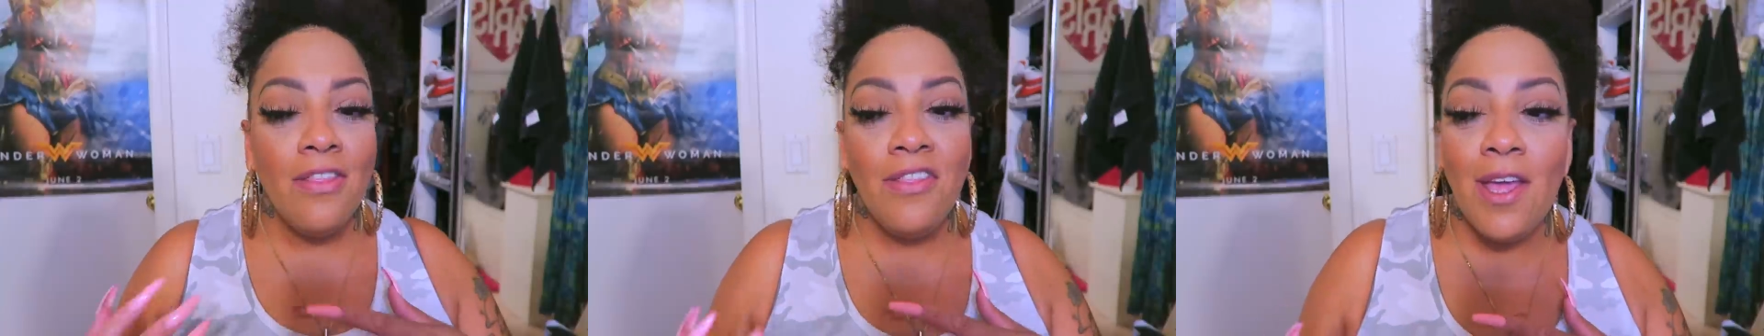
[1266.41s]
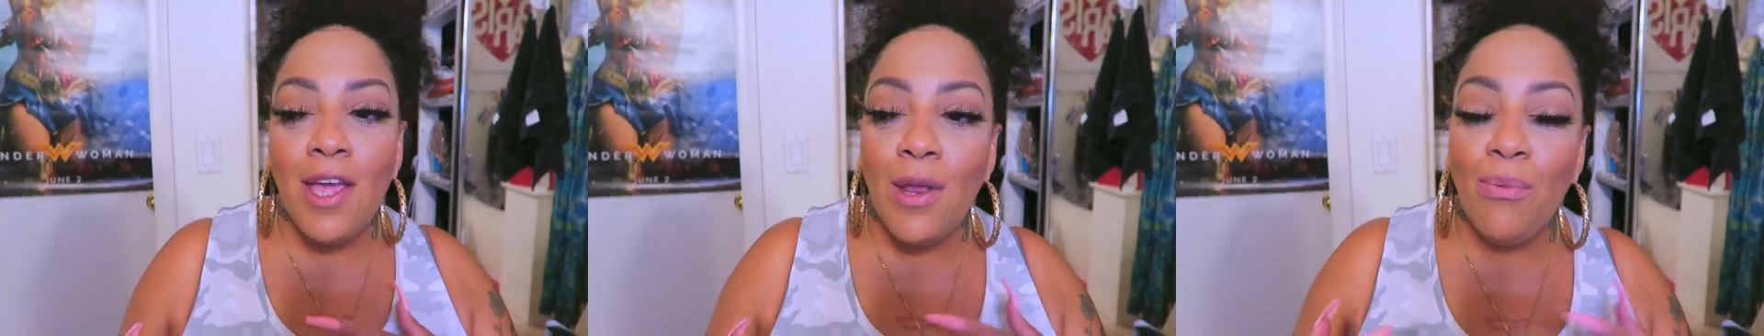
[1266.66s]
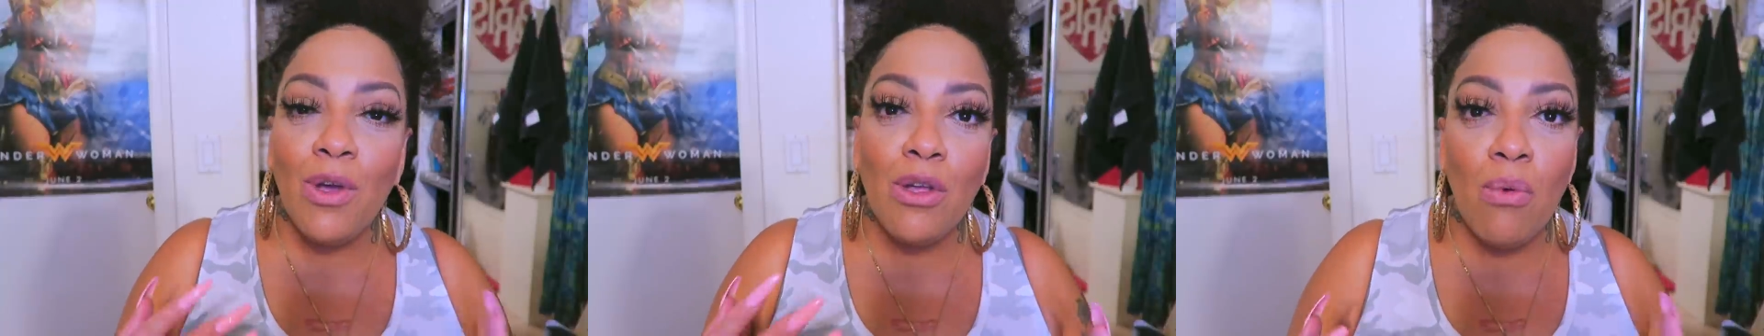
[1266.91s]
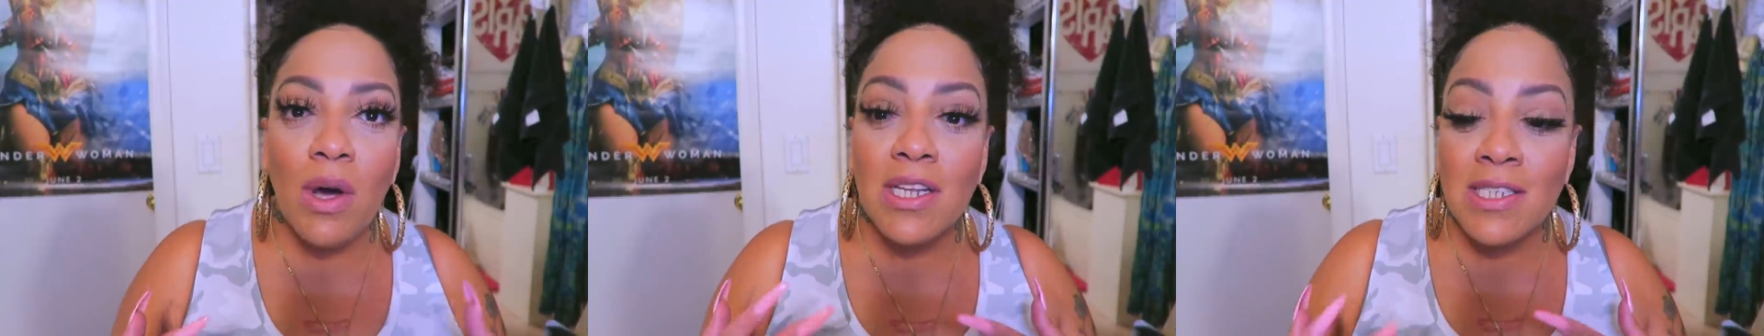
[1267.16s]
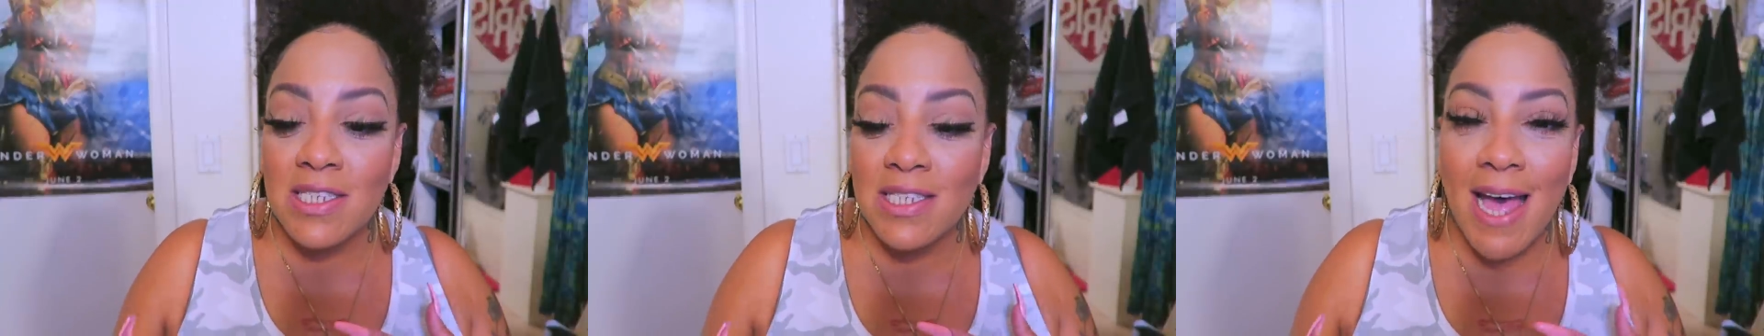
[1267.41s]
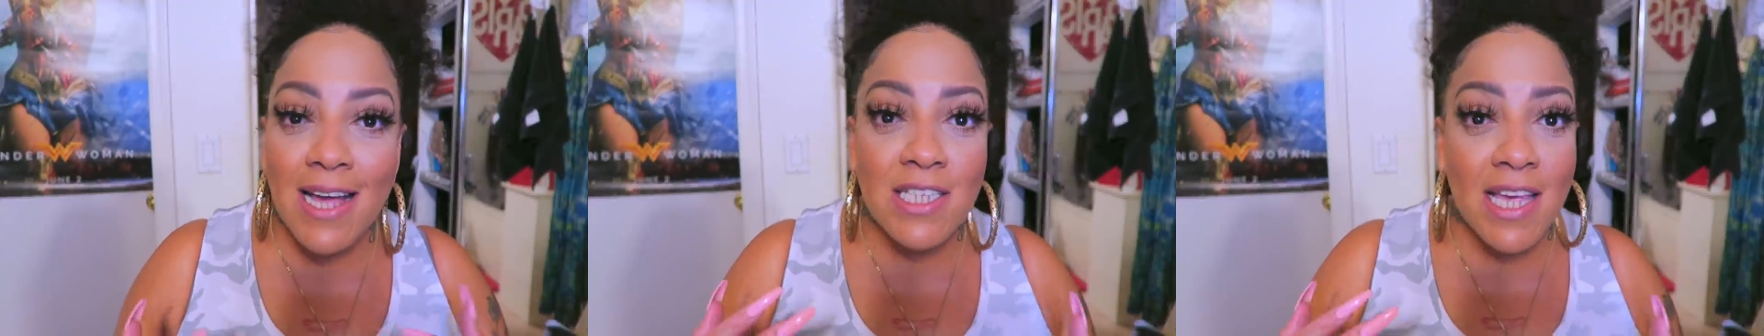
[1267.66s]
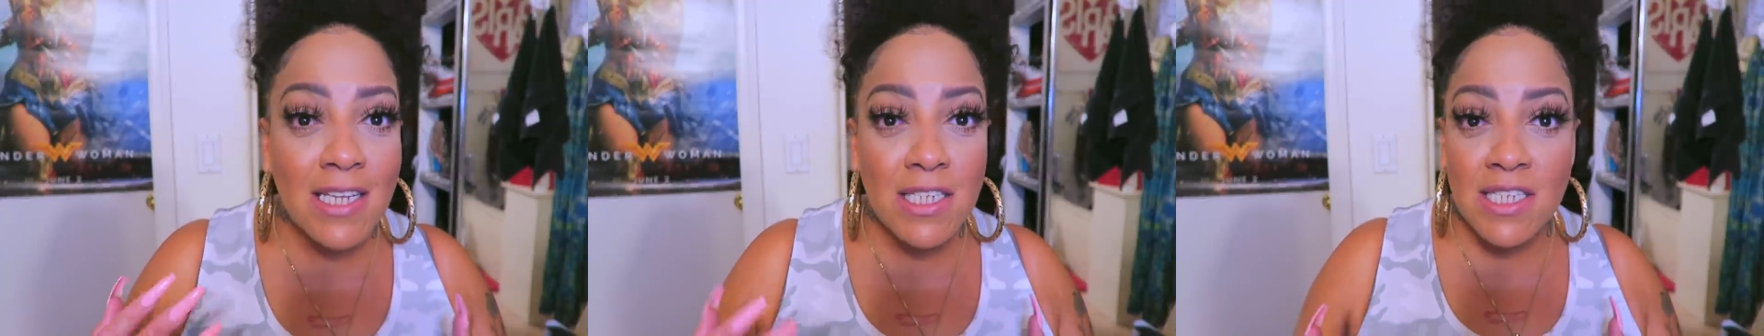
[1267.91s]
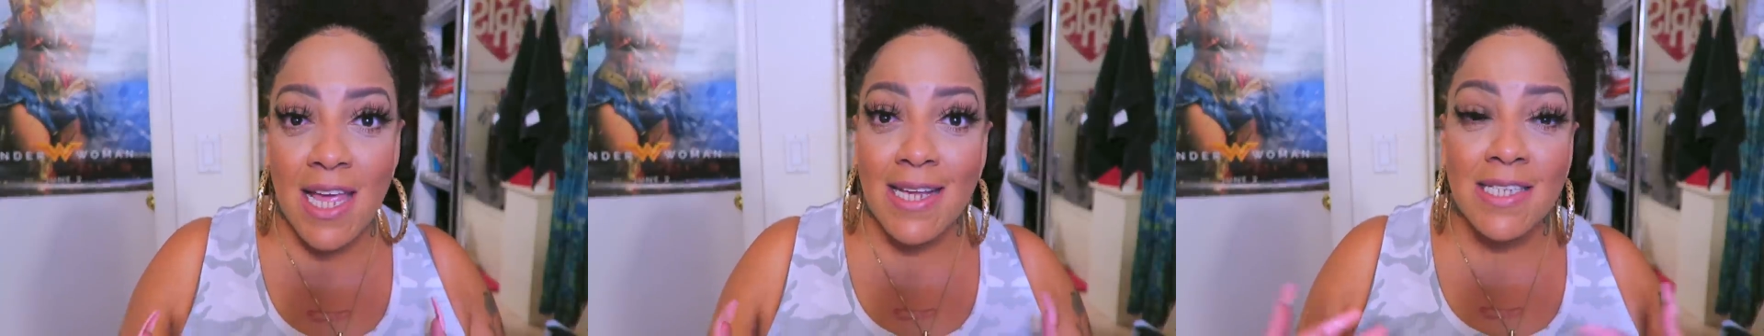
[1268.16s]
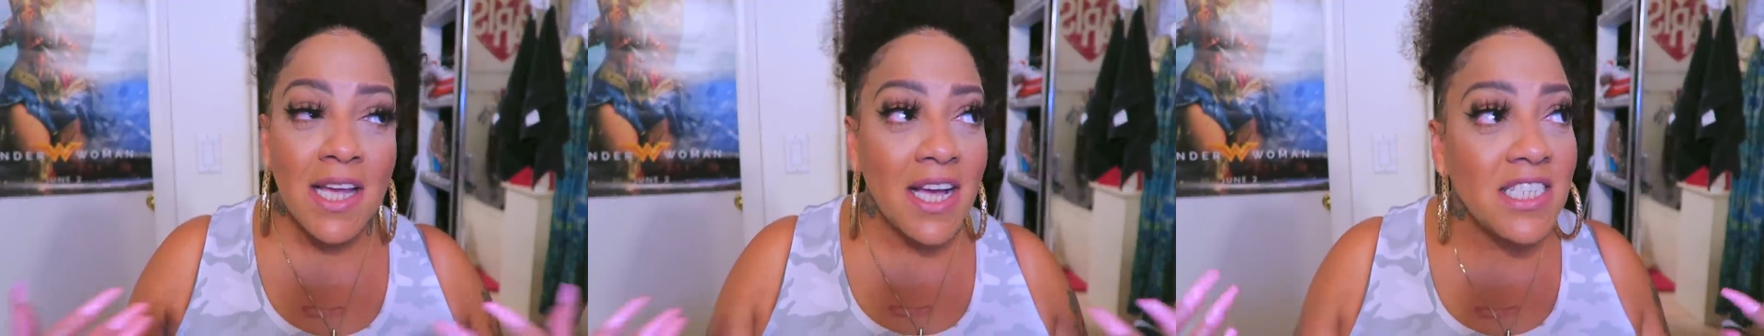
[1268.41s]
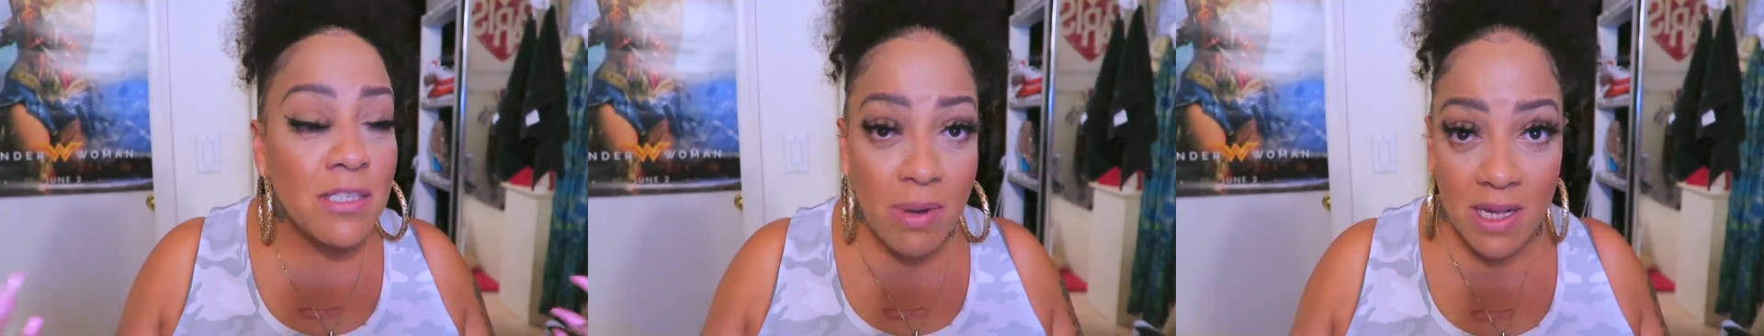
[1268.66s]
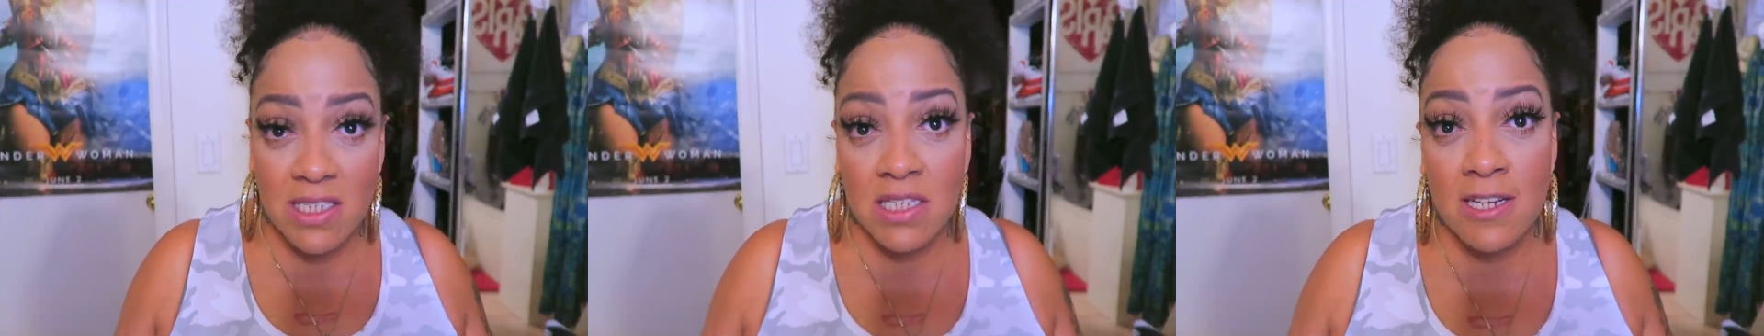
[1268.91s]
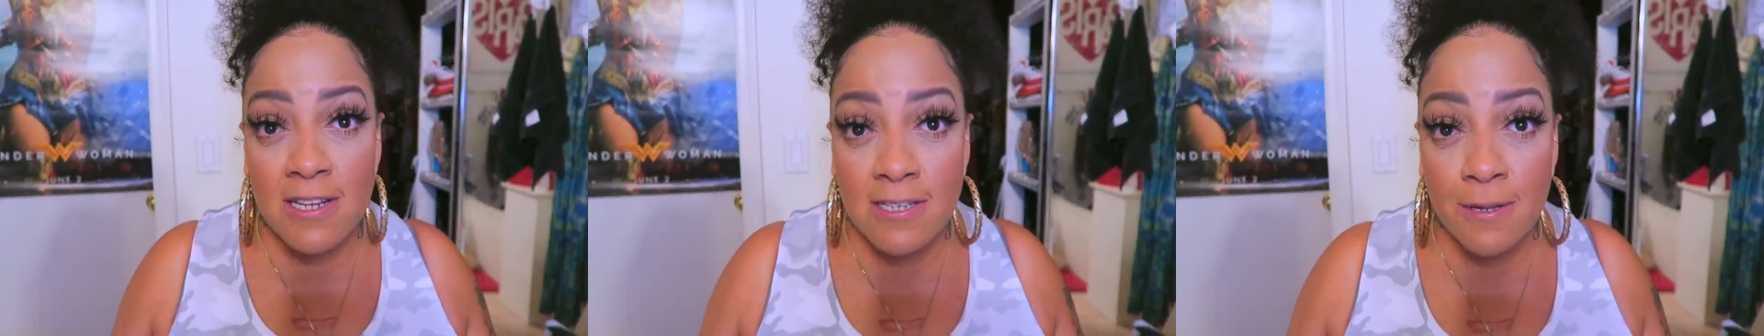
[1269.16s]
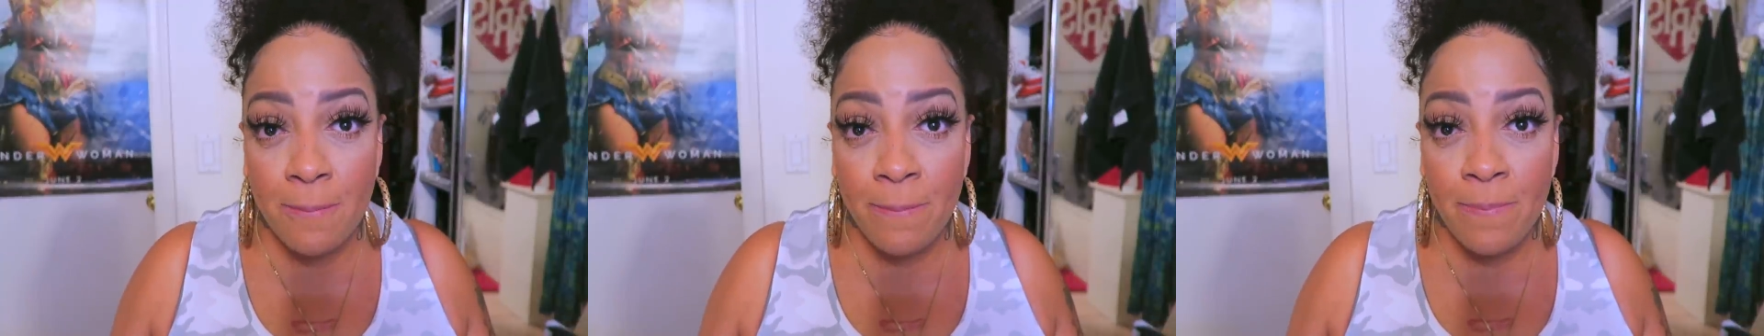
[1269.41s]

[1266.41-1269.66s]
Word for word: Then when you want to decide to entertain dust busters,